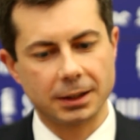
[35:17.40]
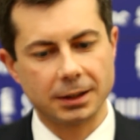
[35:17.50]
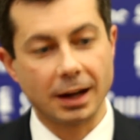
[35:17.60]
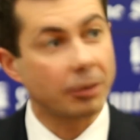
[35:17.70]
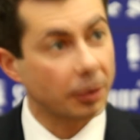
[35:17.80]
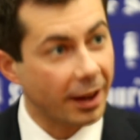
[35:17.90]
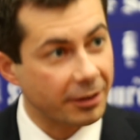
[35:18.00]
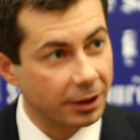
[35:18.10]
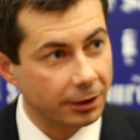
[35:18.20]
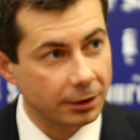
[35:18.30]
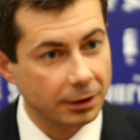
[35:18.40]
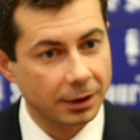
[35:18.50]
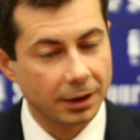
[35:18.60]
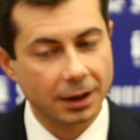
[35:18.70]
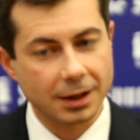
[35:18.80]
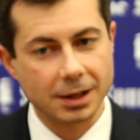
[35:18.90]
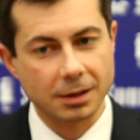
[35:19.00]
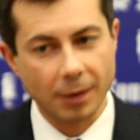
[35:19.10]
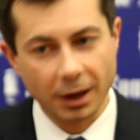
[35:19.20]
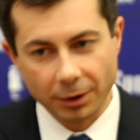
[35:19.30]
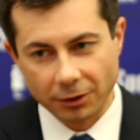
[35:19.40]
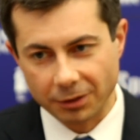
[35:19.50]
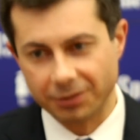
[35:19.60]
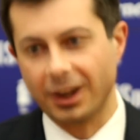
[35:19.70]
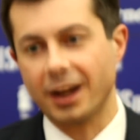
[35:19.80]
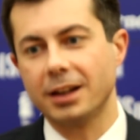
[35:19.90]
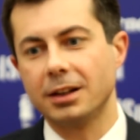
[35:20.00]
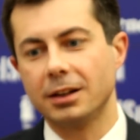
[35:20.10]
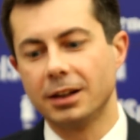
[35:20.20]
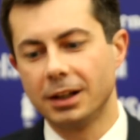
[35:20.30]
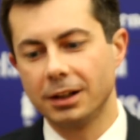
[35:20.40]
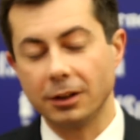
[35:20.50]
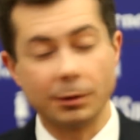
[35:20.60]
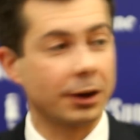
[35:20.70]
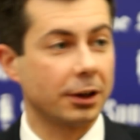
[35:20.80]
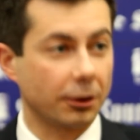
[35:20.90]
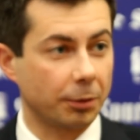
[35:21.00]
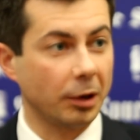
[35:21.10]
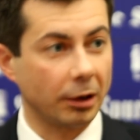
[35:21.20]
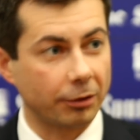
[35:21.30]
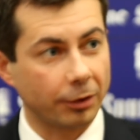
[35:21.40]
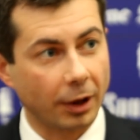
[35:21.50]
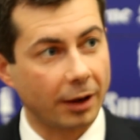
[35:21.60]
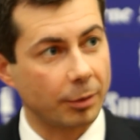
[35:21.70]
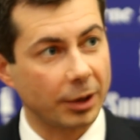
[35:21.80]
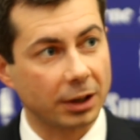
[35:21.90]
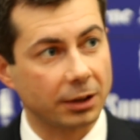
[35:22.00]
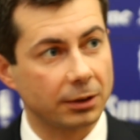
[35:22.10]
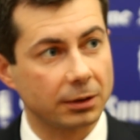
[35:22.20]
never left us and in many ways define the American experience for a lot of Americans.